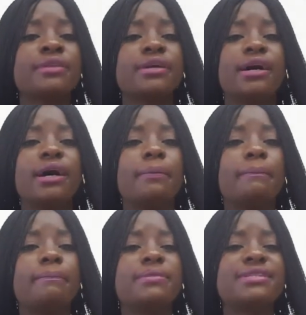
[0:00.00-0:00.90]

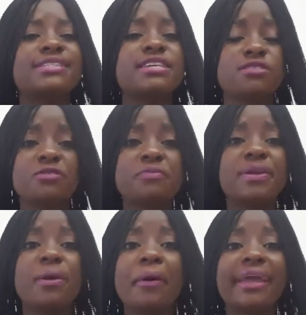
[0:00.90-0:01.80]
sense of
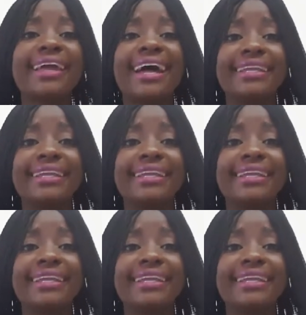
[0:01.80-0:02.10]
belonging,